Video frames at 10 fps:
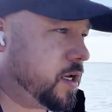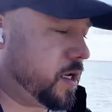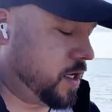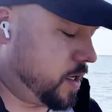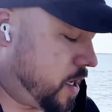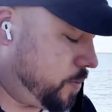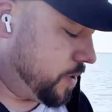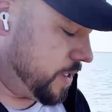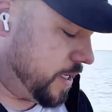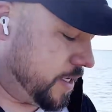a
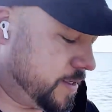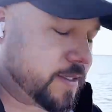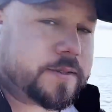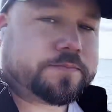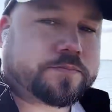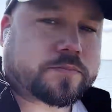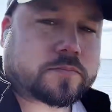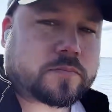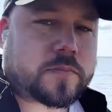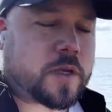couple of days,
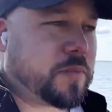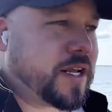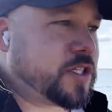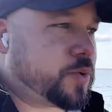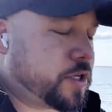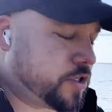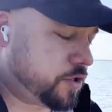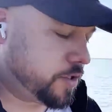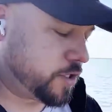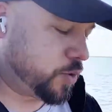but I just wanted to
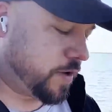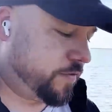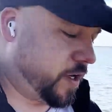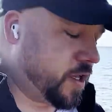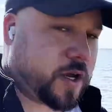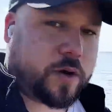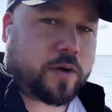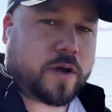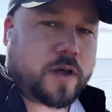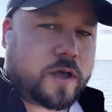shoot this quick video.
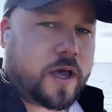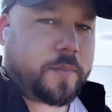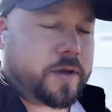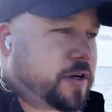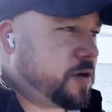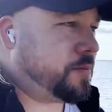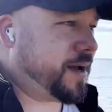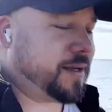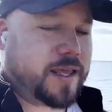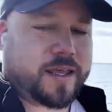I'm out here
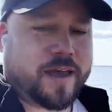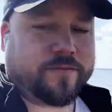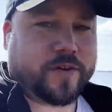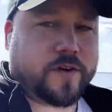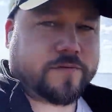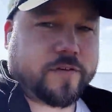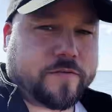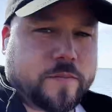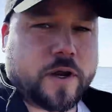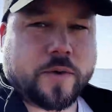by Lake Hefner, if you're
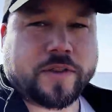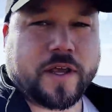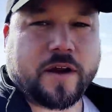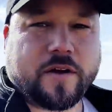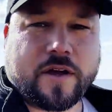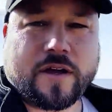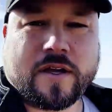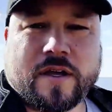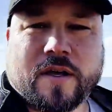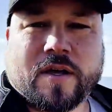familiar with the area.
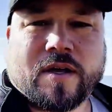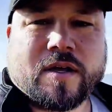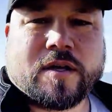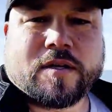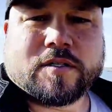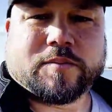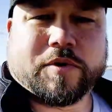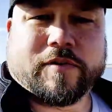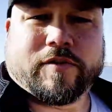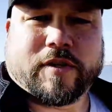It's a
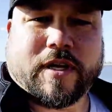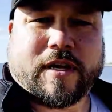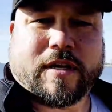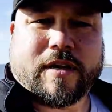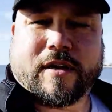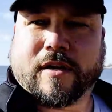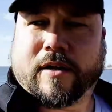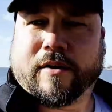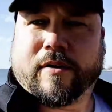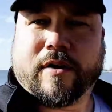beautiful lake
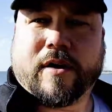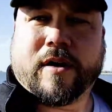here.